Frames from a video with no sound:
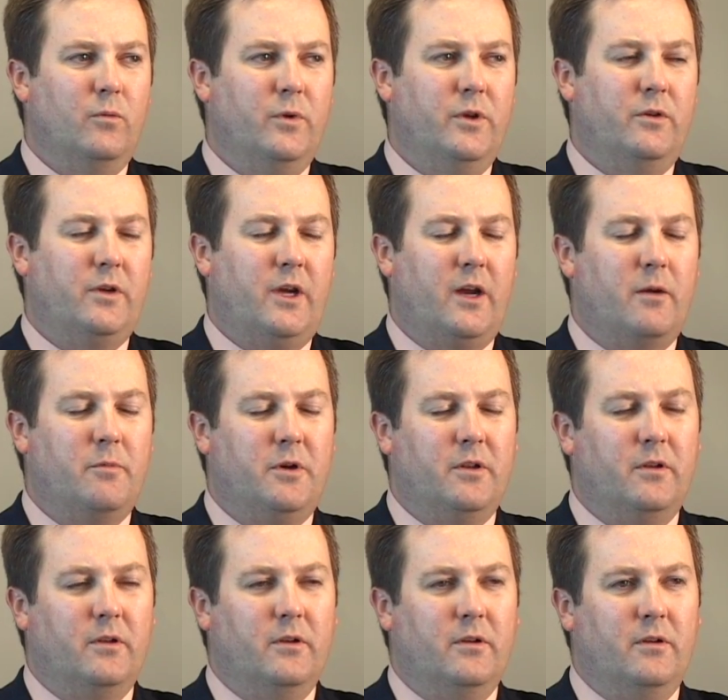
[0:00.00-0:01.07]
When you talk
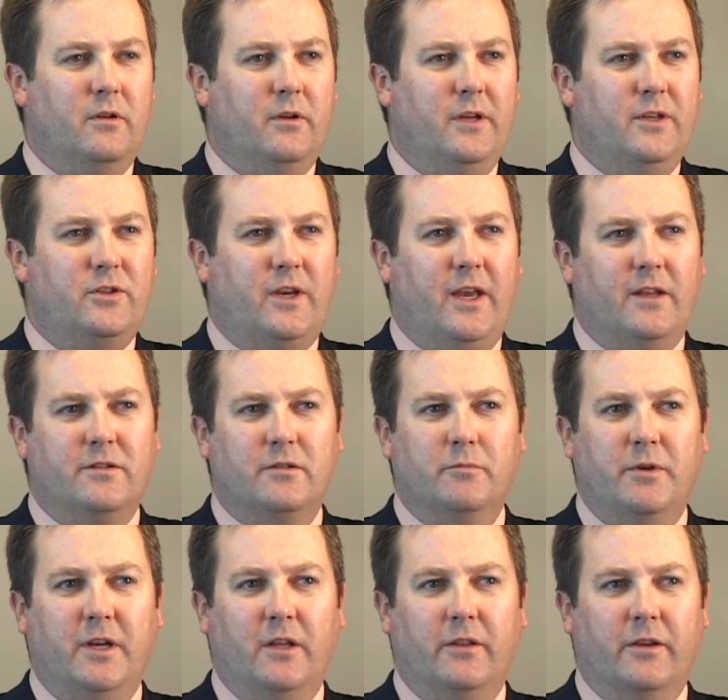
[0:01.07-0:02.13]
about each cancer
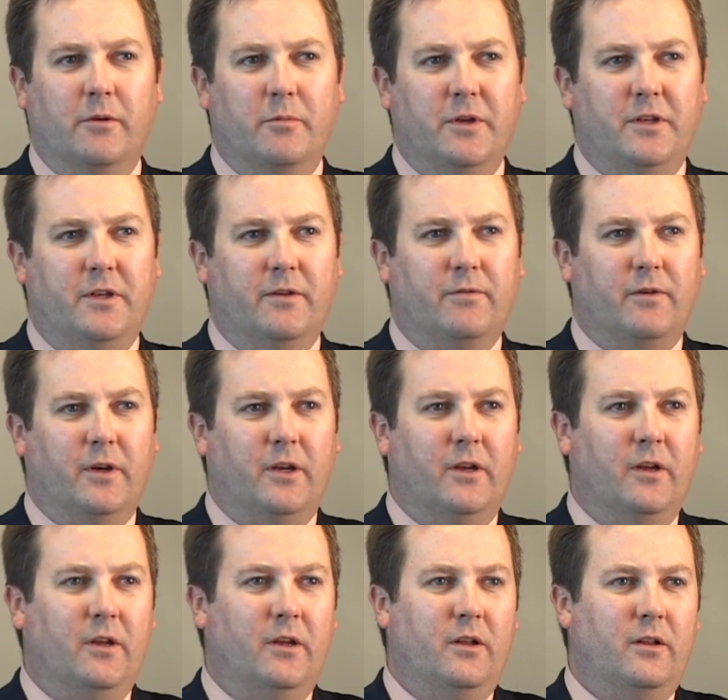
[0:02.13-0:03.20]
being a little bit different,
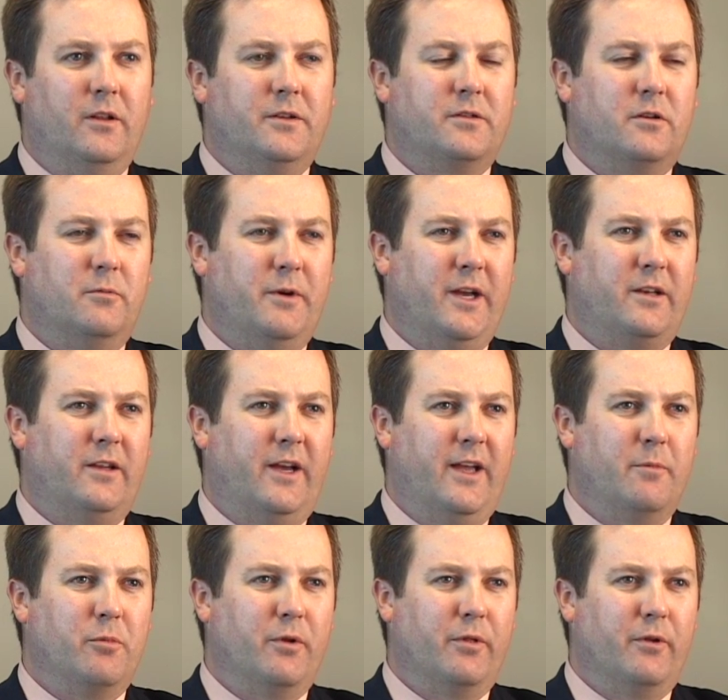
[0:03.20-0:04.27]
let's go back to
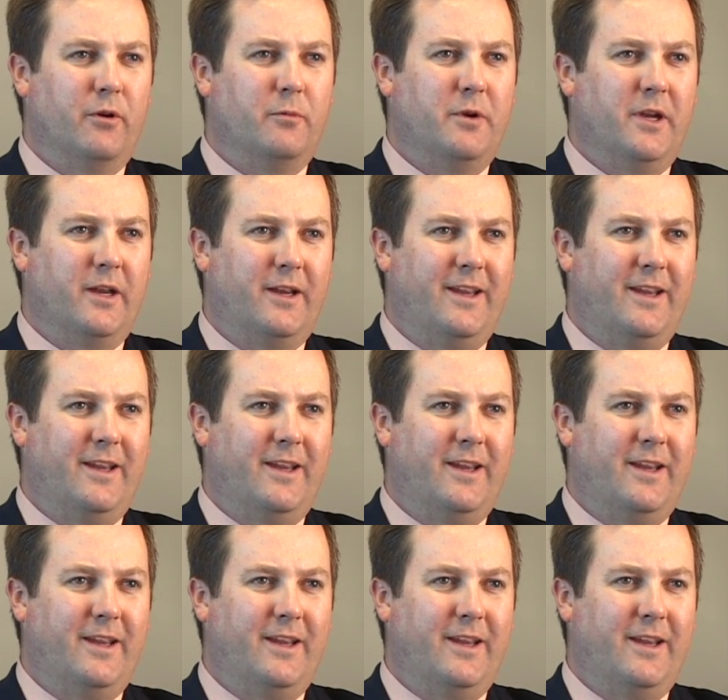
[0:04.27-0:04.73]
hyperthermia.